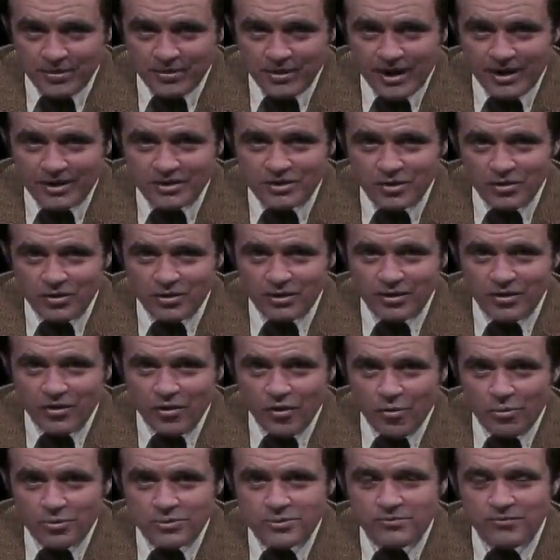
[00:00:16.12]
Grant Show, to go
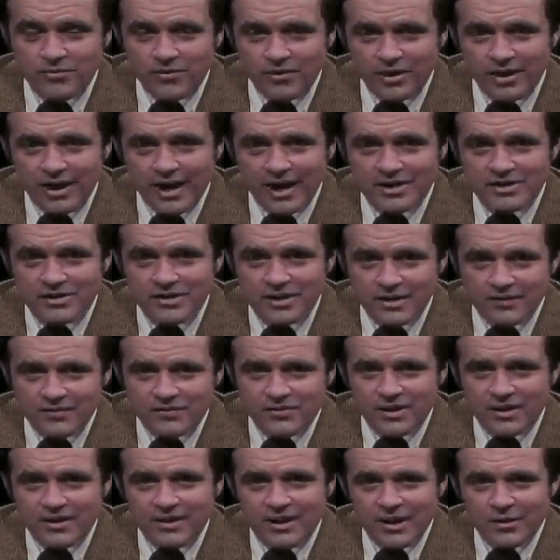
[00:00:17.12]
home with some very nice
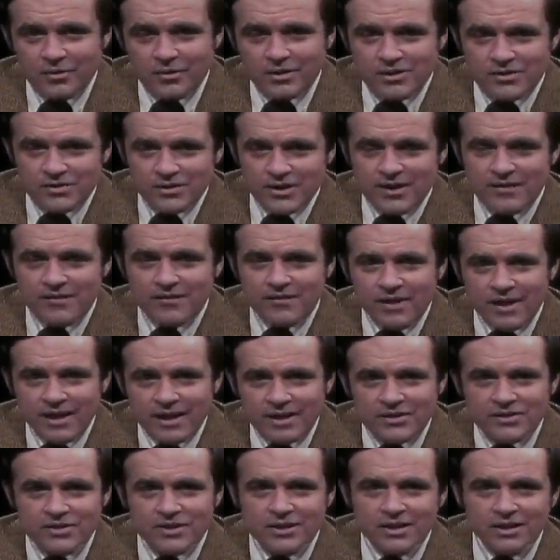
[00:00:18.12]
gifts, and they receive
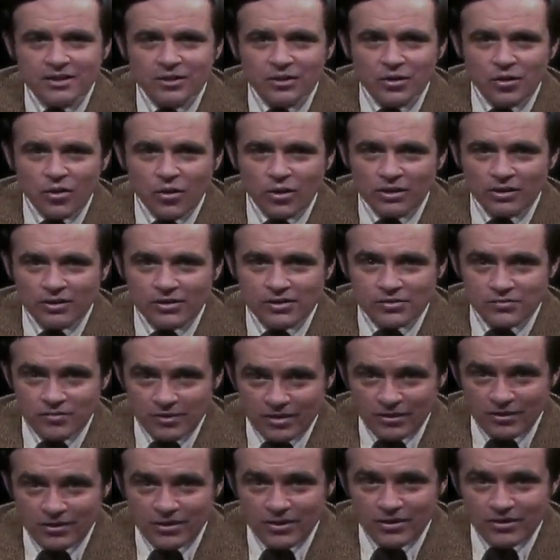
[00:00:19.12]
a Skil cordless
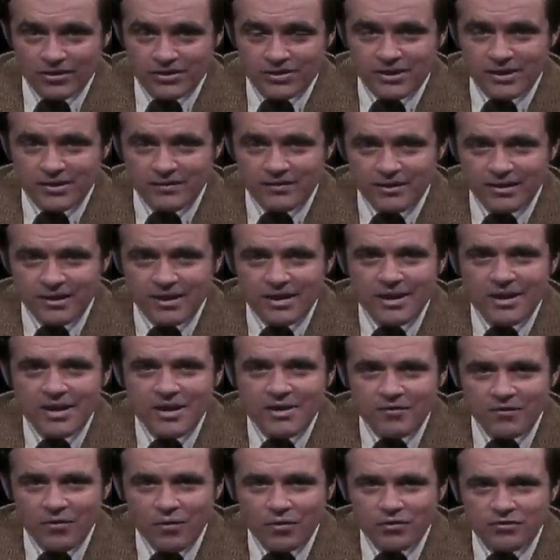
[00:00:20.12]
drill courtesy of the
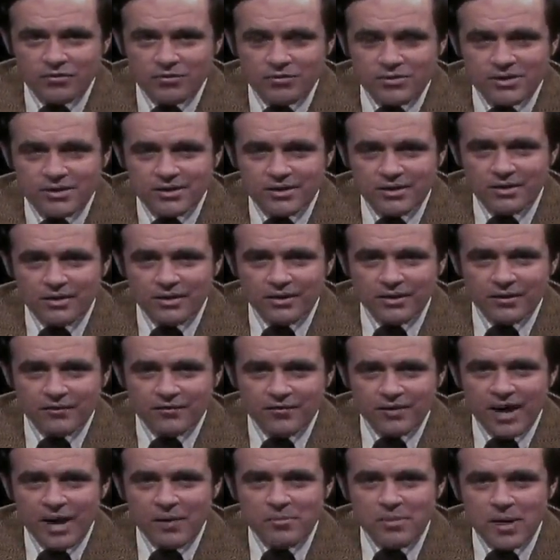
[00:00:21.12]
folks from Skil and the
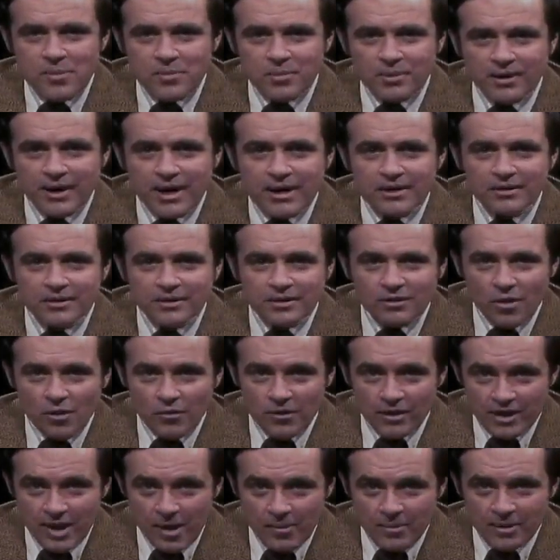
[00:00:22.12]
fine people at Eklund
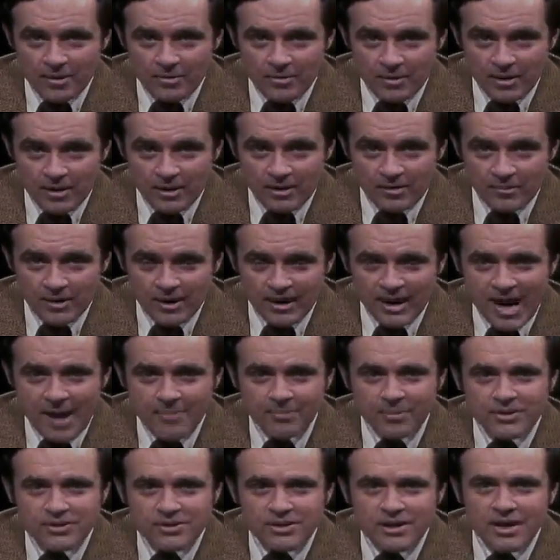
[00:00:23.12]
Clothing Company in uh,
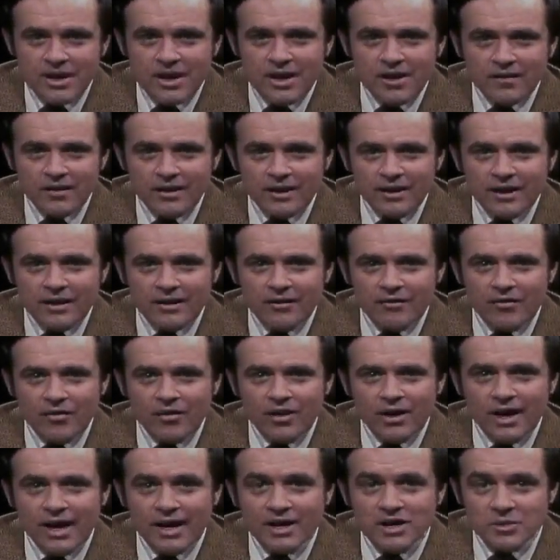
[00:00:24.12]
Minneapolis. They get a
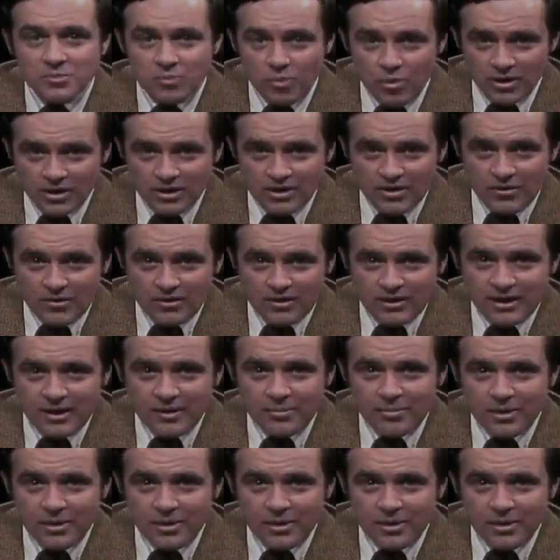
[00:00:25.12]
very nice sport coat and